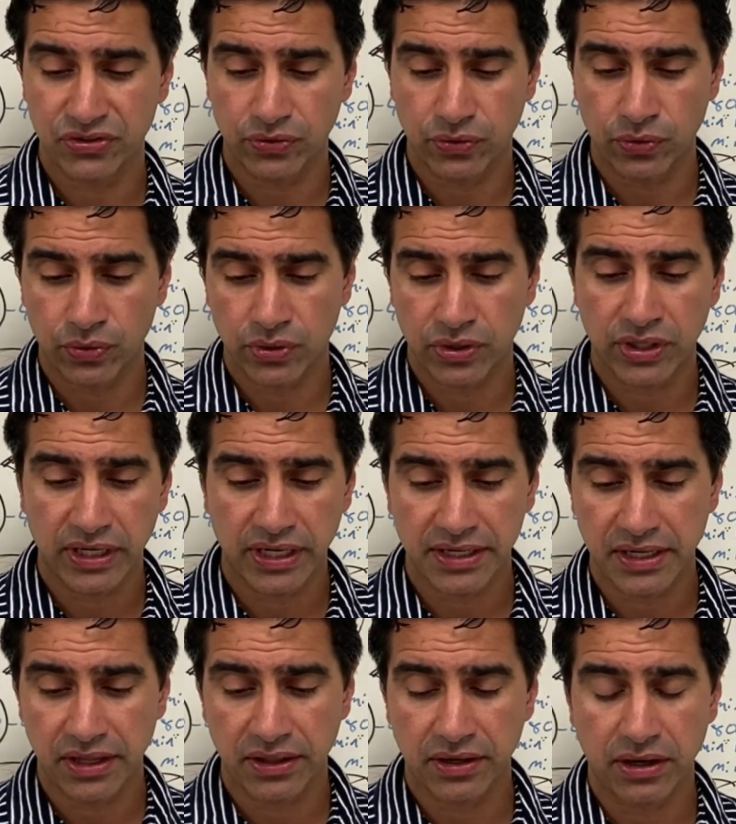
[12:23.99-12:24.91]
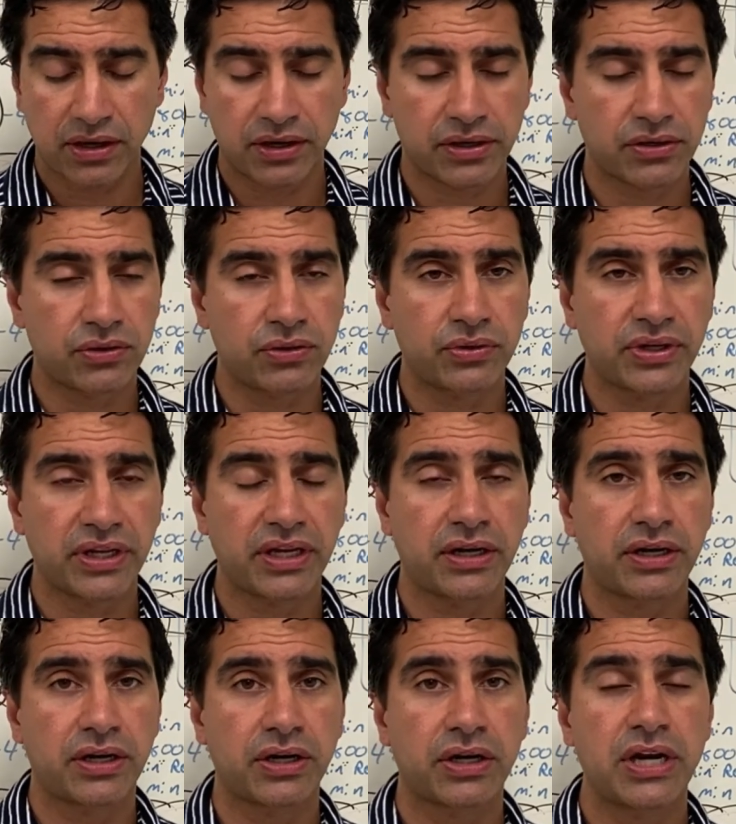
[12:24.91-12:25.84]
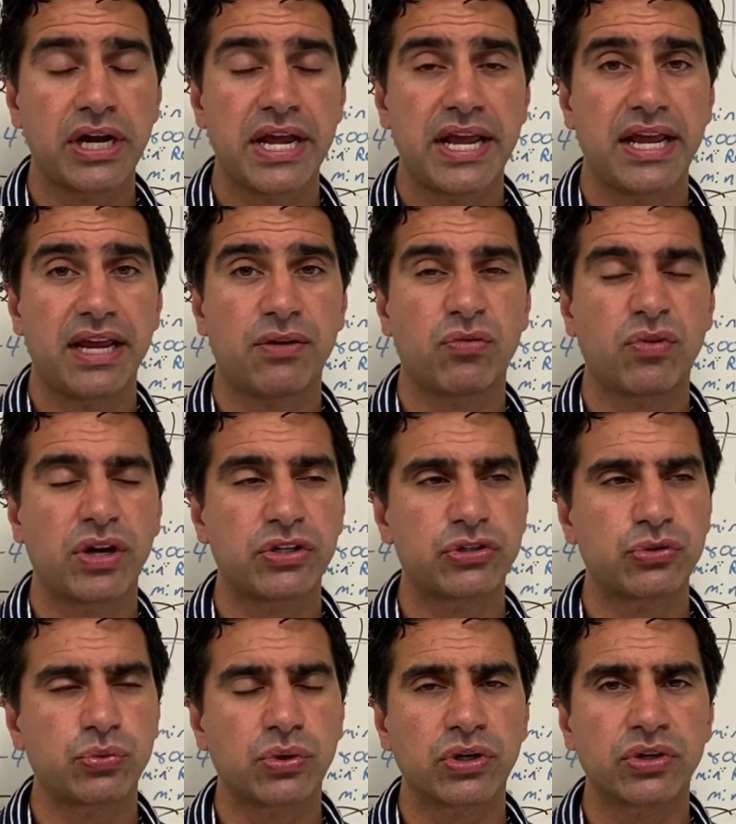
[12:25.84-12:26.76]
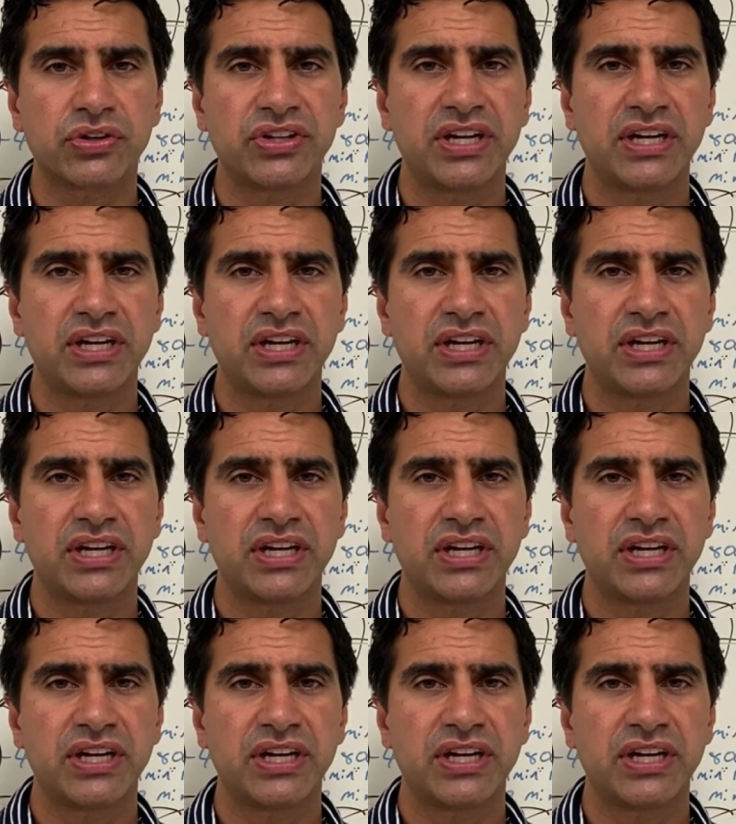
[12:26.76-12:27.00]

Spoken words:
or another article here in Runner's World.